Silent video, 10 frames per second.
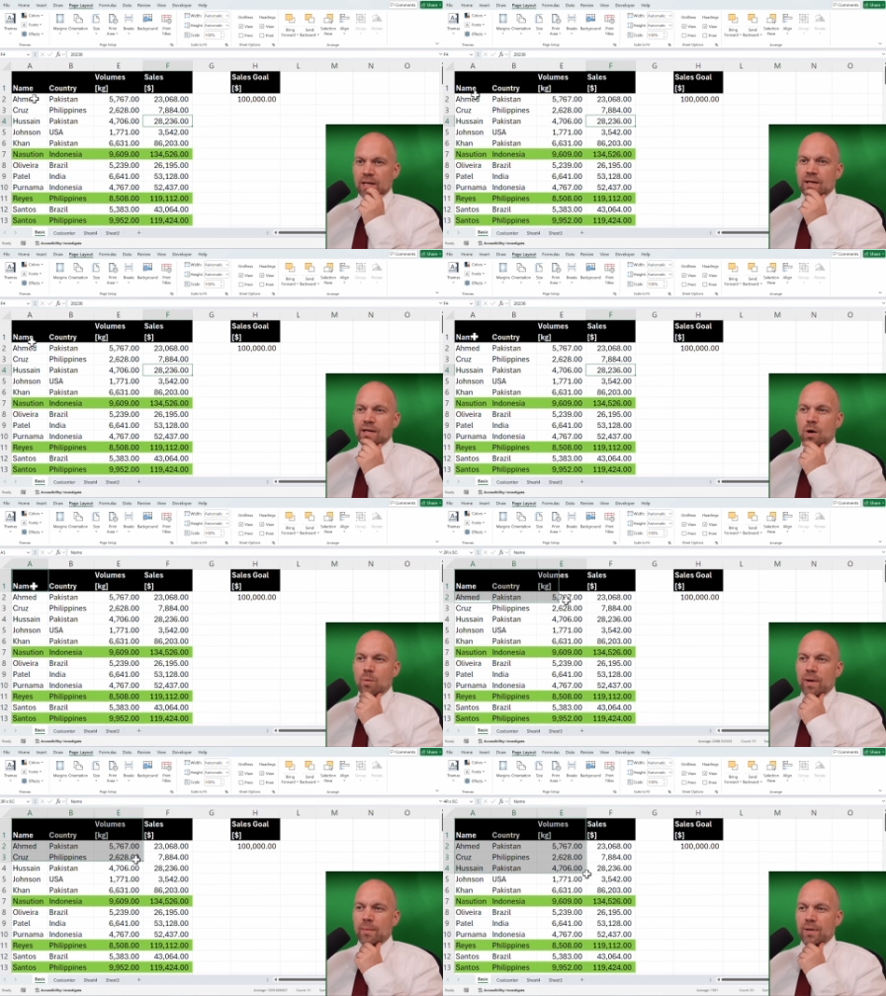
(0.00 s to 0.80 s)

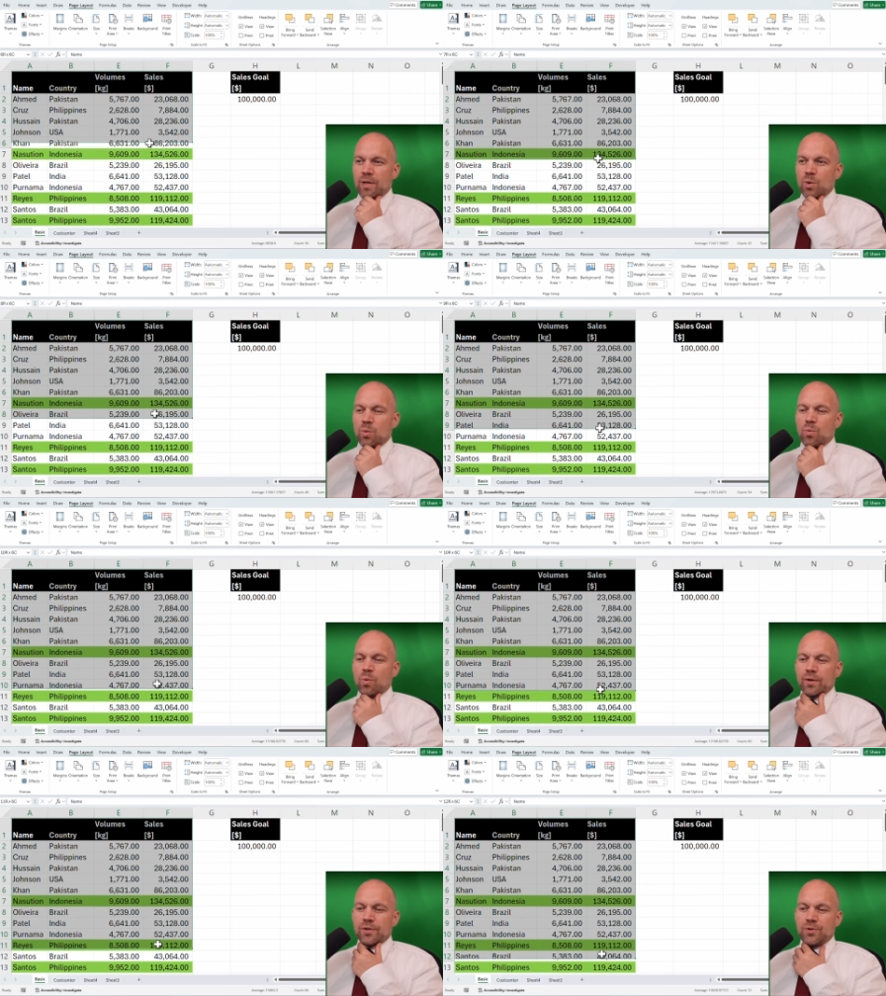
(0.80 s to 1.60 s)
Now maybe you
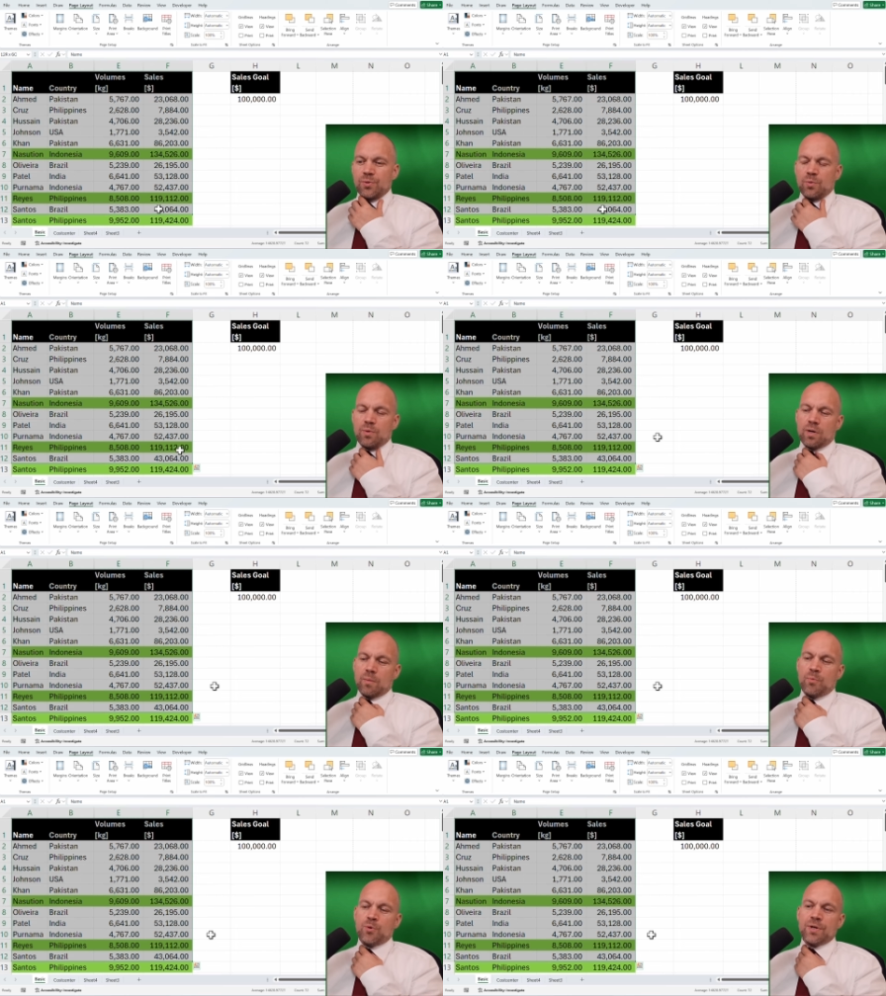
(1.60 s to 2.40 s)
want
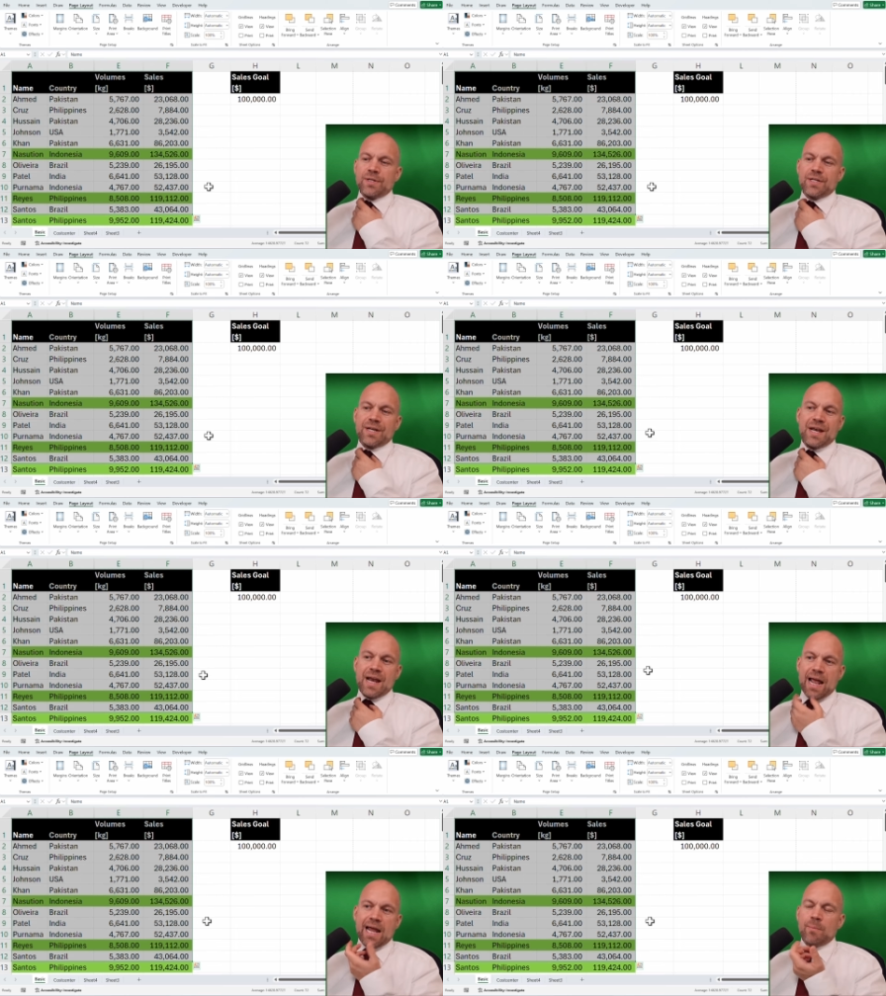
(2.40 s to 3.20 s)
to print a
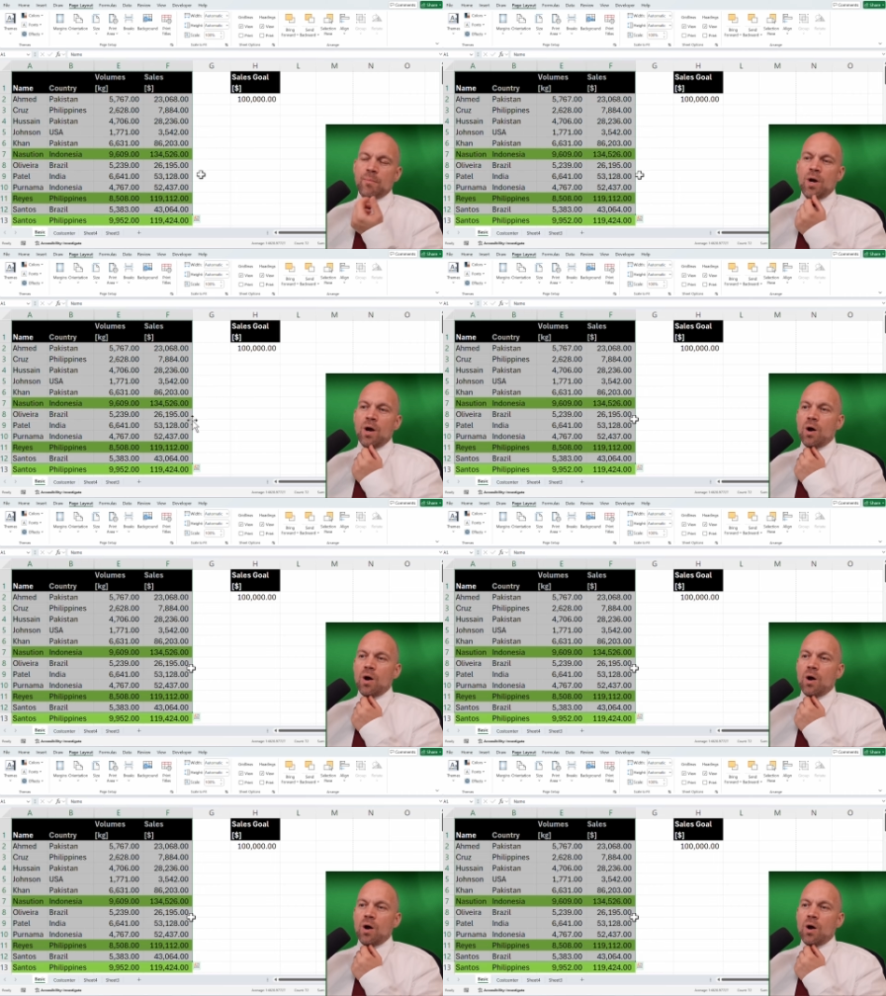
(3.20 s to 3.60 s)
name